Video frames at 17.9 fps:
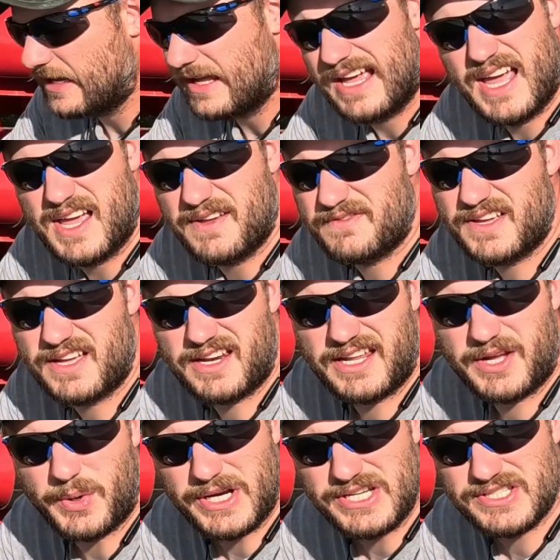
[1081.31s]
If you got
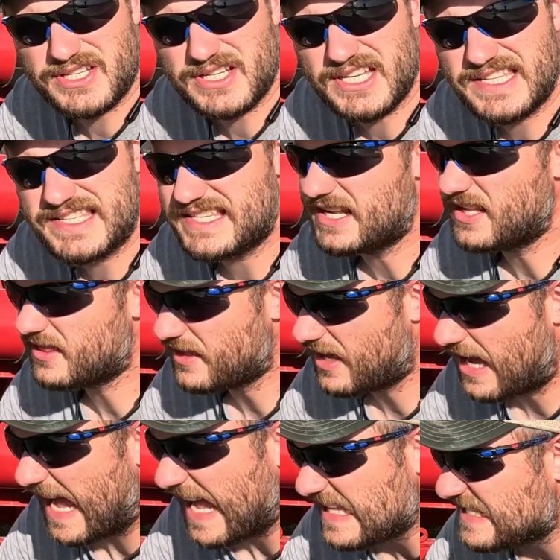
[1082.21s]
any questions, any
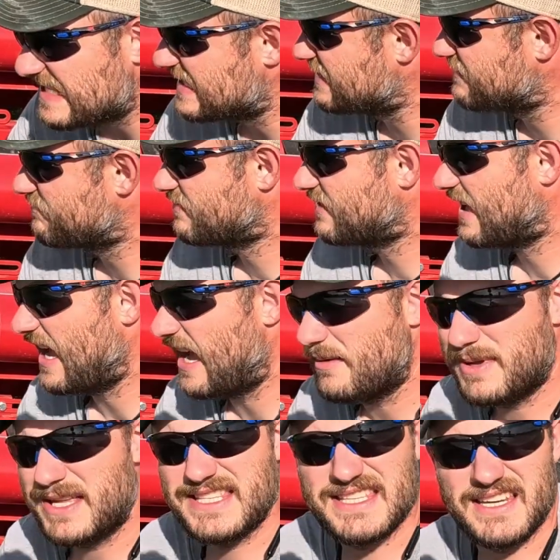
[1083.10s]
thoughts,
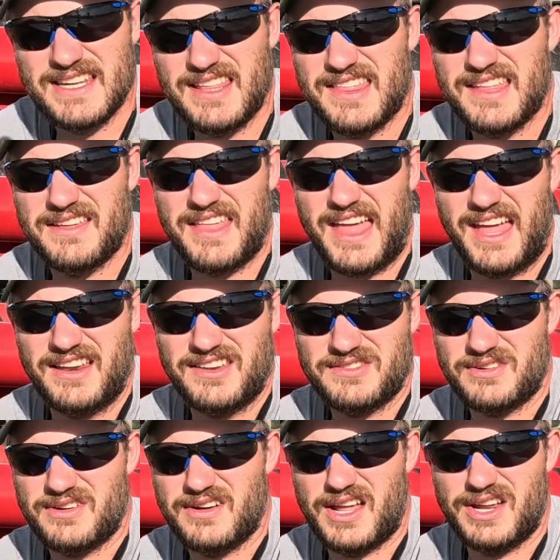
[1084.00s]
comments, anything of that
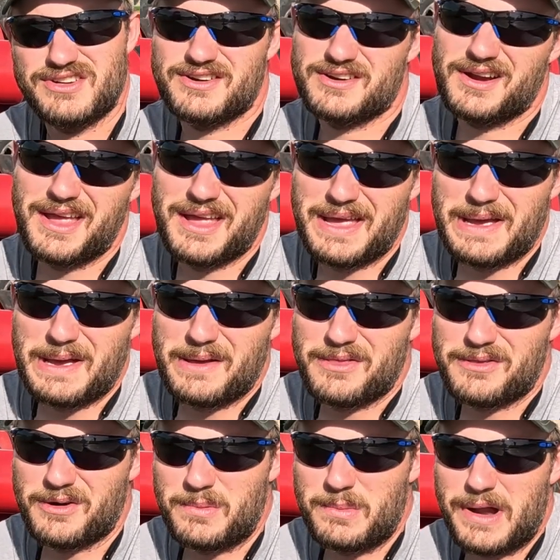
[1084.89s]
sort of nature,
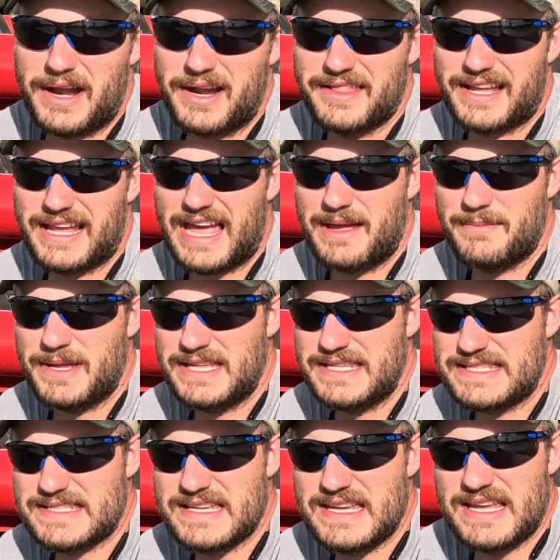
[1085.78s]
throw them down in the
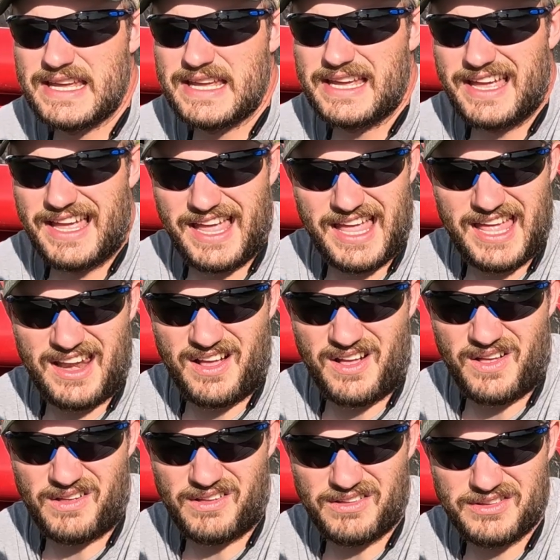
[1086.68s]
comments, and
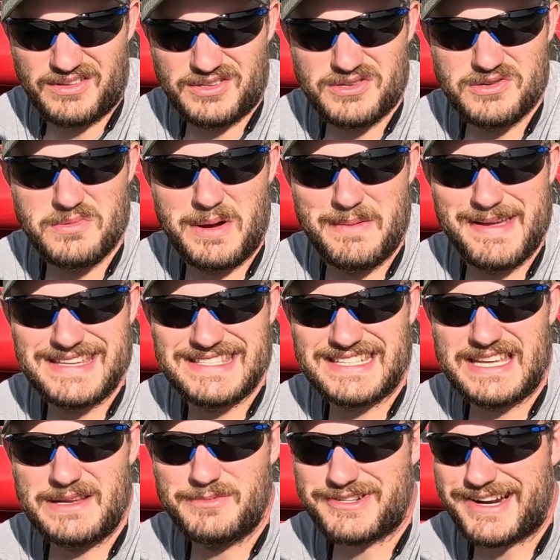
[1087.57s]
I'll do my best
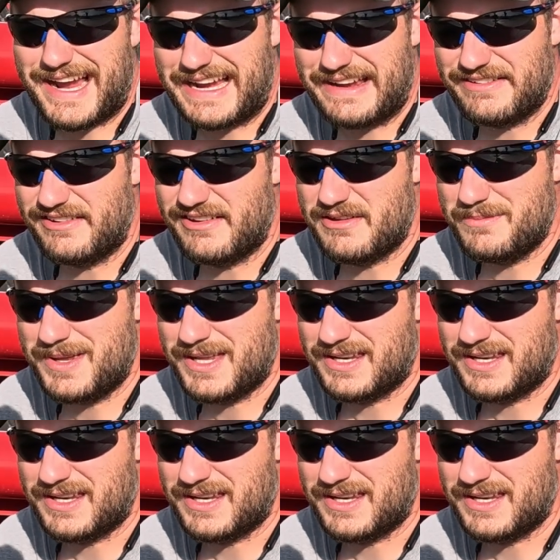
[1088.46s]
to keep track of them.